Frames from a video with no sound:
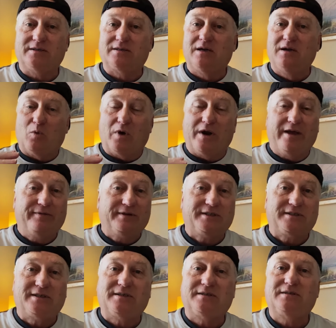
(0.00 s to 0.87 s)
whatever
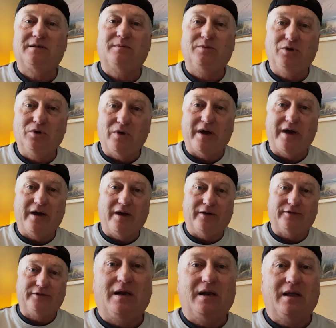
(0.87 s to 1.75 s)
system you
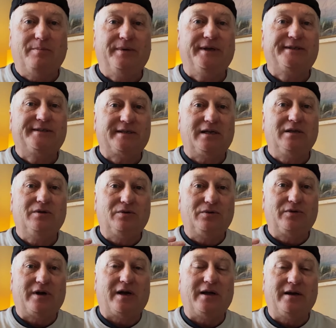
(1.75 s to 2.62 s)
have, let me tell you
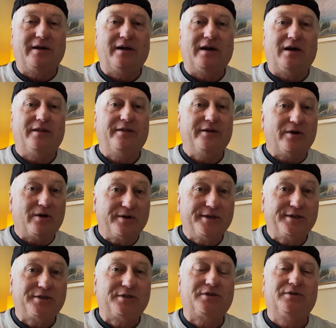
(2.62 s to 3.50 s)
right now, the
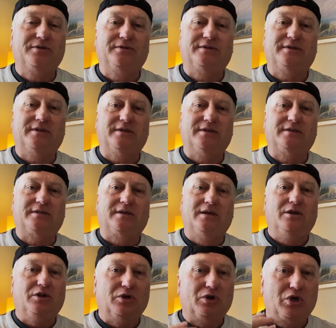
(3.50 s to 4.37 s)
honest truth
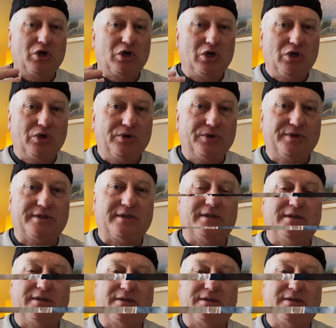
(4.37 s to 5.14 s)
is you could lose in the